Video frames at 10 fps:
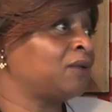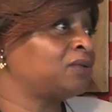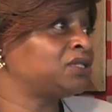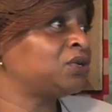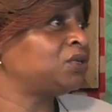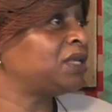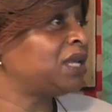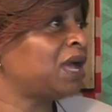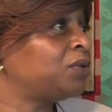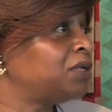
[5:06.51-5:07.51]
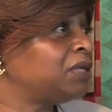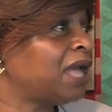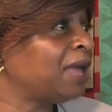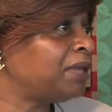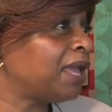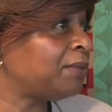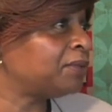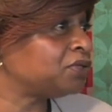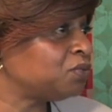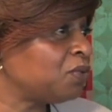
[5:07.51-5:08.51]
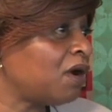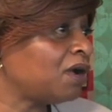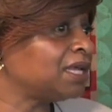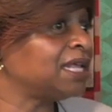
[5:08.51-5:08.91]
was told that I would not be able to walk.